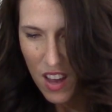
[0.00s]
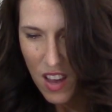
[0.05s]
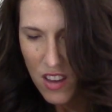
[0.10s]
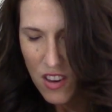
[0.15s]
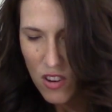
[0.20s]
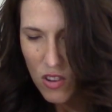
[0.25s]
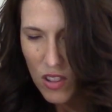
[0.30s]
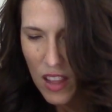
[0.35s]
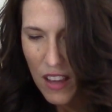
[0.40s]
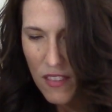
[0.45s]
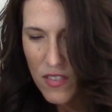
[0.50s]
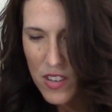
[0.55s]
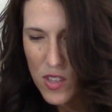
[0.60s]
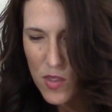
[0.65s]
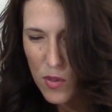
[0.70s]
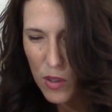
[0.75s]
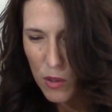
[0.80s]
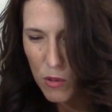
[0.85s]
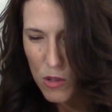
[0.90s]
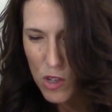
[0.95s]
Your life
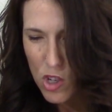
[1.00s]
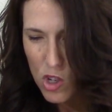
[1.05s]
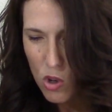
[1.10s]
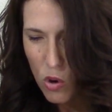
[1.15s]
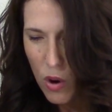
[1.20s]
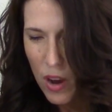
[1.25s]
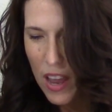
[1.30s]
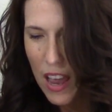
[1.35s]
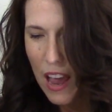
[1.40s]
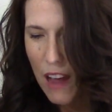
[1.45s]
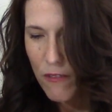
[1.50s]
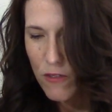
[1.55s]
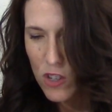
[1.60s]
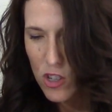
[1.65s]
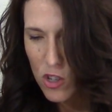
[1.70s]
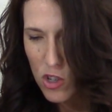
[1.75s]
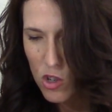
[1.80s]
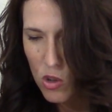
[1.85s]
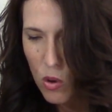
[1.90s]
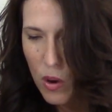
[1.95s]
is filled with joy after
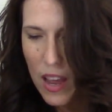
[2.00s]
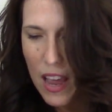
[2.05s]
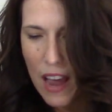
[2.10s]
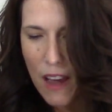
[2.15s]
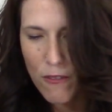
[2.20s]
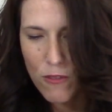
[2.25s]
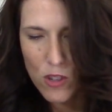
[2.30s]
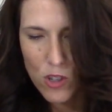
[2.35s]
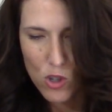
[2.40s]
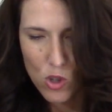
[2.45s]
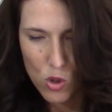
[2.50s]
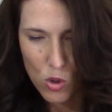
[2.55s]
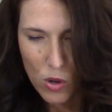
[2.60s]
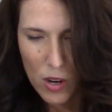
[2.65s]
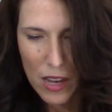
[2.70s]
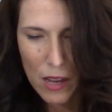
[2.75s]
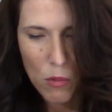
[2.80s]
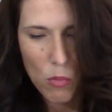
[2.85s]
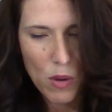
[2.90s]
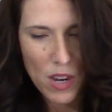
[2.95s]
joy after
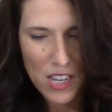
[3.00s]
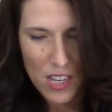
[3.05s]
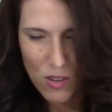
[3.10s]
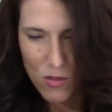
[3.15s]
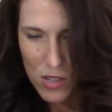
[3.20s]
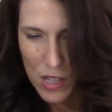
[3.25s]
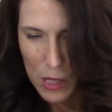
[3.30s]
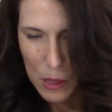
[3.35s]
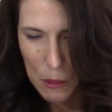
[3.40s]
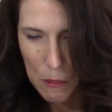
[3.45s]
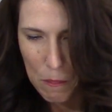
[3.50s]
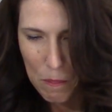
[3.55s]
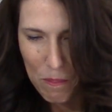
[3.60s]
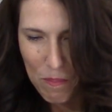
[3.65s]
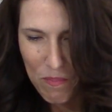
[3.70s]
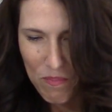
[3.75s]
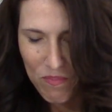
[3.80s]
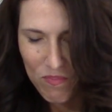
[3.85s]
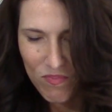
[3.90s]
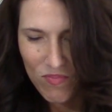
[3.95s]
joy when you do.
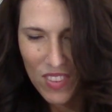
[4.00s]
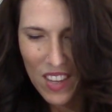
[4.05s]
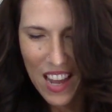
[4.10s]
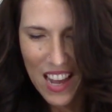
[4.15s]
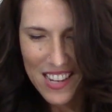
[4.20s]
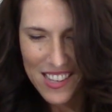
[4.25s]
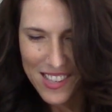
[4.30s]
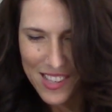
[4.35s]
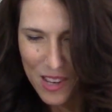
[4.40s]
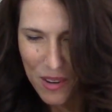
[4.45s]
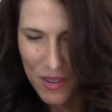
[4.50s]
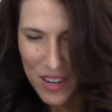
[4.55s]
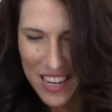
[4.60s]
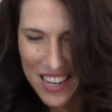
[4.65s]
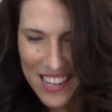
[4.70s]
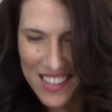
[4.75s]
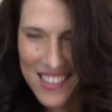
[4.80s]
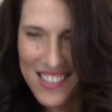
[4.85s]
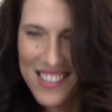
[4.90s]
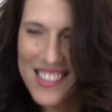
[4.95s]
And so it
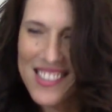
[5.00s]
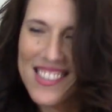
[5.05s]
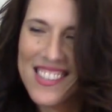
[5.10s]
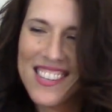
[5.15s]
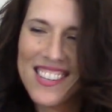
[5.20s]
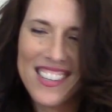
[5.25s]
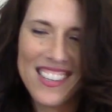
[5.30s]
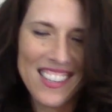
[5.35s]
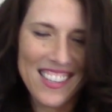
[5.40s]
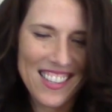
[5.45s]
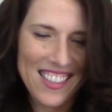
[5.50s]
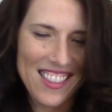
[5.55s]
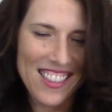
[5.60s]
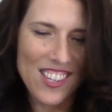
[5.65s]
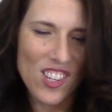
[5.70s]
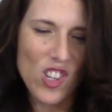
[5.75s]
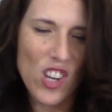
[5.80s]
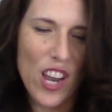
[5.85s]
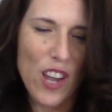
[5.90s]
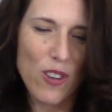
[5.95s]
is. The
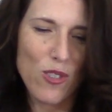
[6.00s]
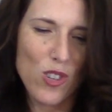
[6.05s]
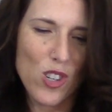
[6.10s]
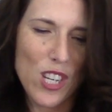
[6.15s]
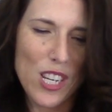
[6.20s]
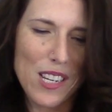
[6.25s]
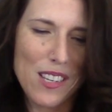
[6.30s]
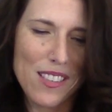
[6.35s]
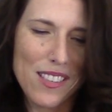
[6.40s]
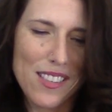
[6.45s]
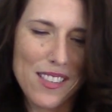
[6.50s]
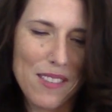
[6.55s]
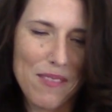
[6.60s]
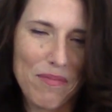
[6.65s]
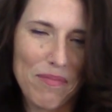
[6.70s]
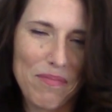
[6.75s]
JOGs.